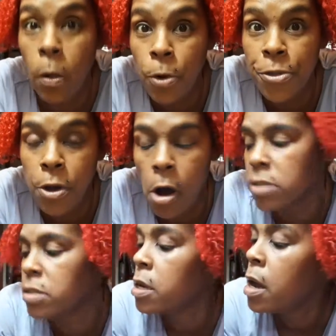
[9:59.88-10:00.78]
worth the
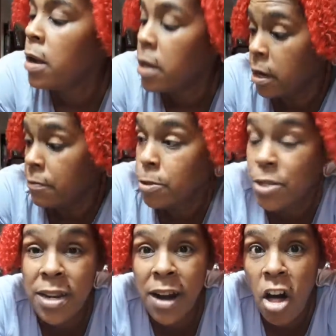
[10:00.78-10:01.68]
cost. And I've used
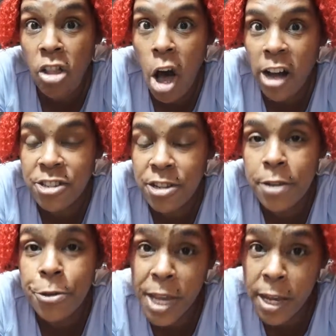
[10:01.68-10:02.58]
it a lot. And
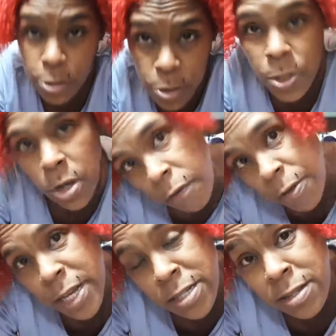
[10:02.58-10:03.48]
you can use it with coffee
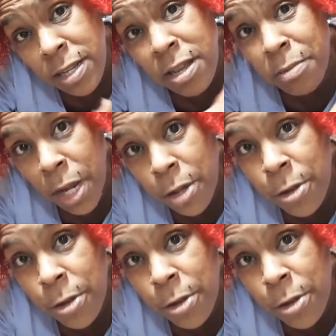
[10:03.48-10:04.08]
beans, as I said in my other